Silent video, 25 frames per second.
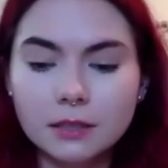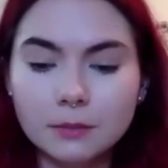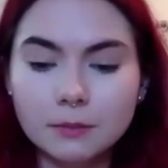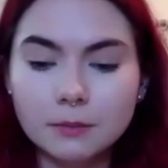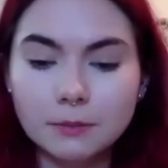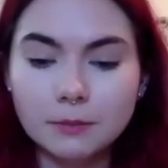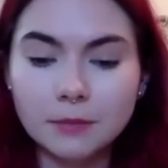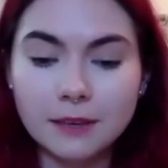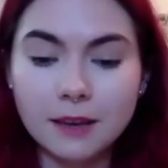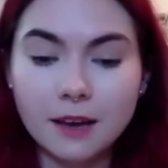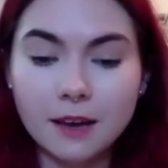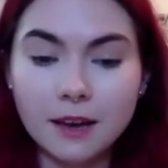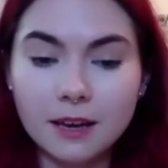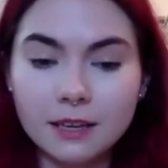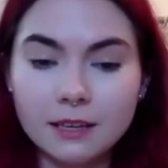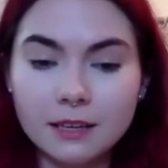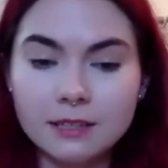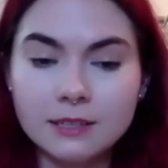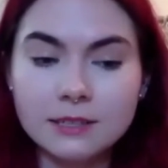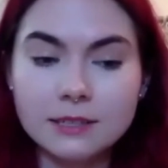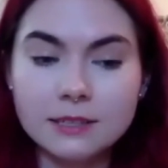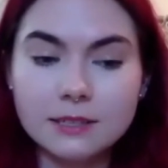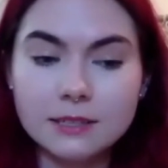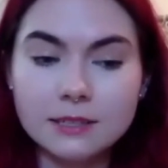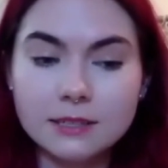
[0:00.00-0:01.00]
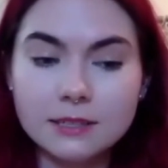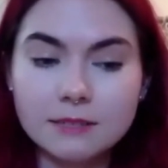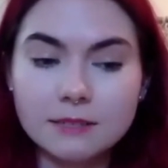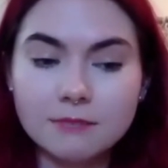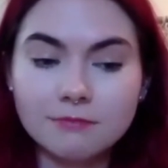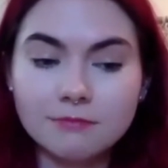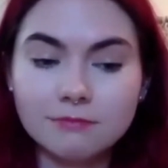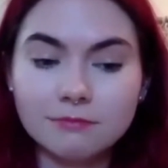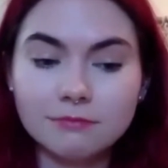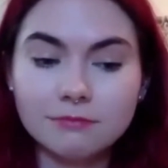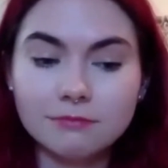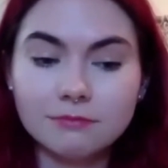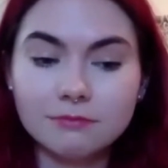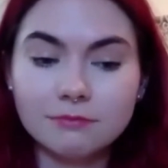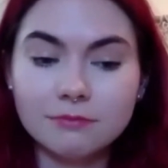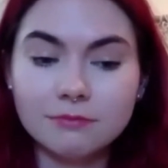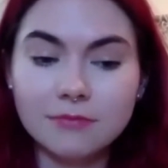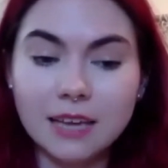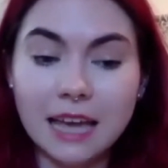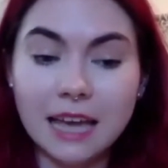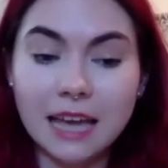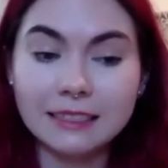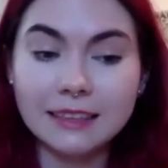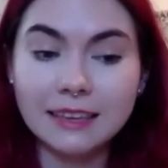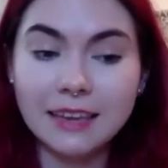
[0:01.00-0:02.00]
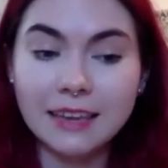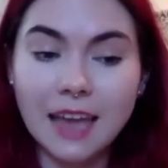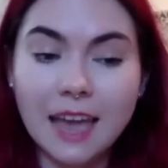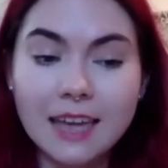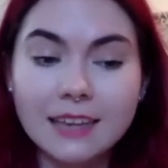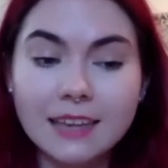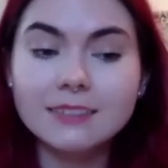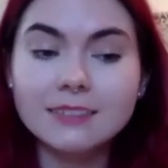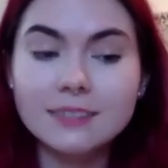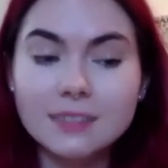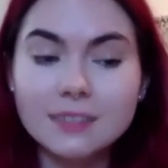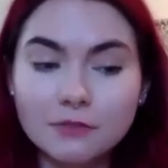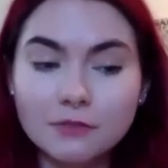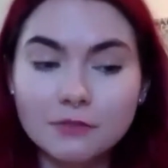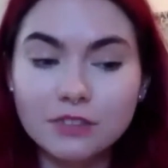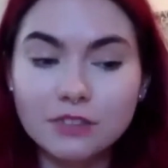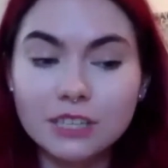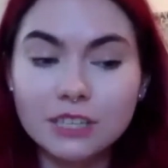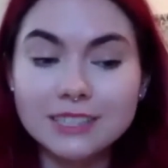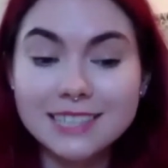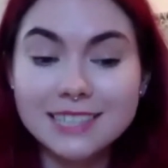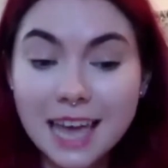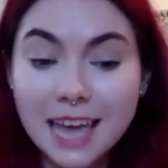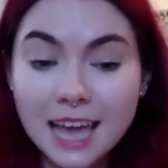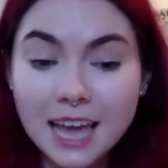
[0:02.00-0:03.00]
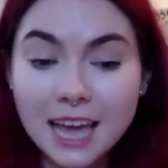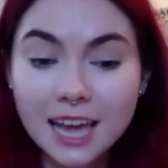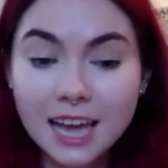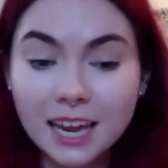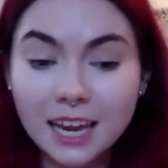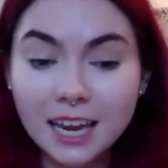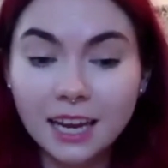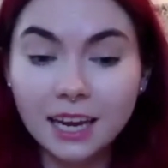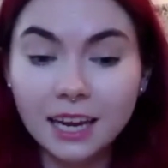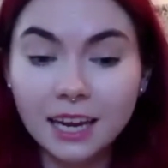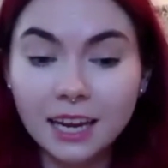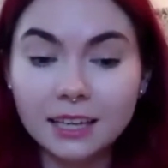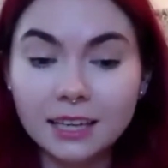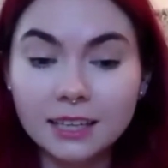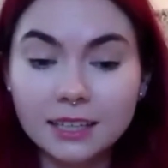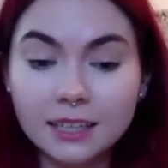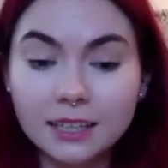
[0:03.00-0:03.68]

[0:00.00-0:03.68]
because at the end of the day,